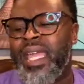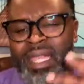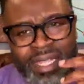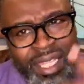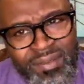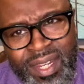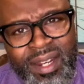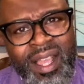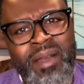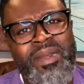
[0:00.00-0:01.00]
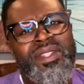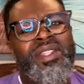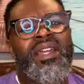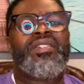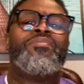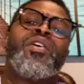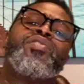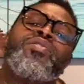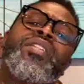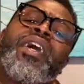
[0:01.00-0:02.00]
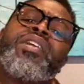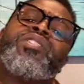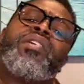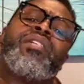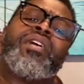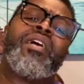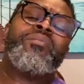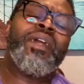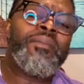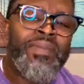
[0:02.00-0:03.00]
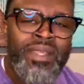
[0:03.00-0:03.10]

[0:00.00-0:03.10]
Leave it in the comment section. Make sure you like, share, and comment,